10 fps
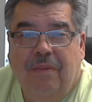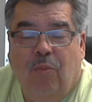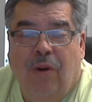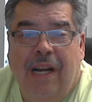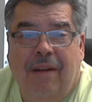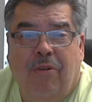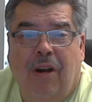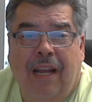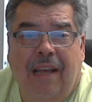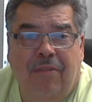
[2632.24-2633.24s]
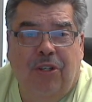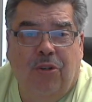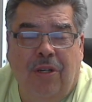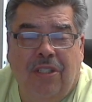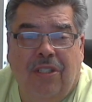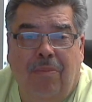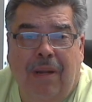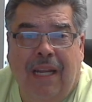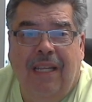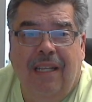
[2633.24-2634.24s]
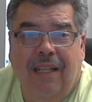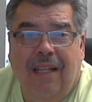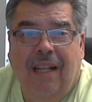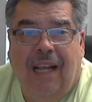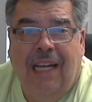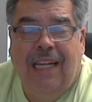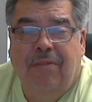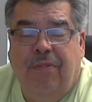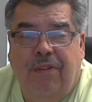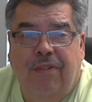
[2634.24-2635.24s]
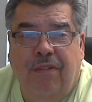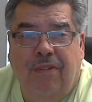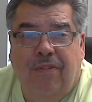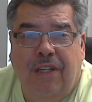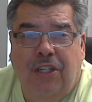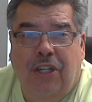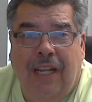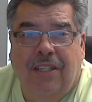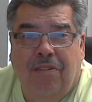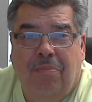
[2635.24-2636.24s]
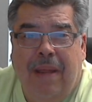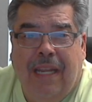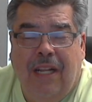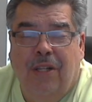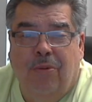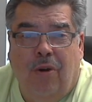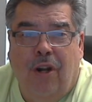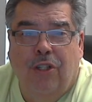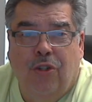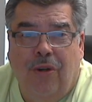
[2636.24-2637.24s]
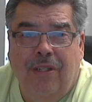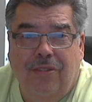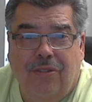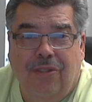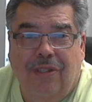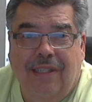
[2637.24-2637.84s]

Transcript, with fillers: Whenever I have a choice to make, I have a 50 50 chance of making the wrong choice.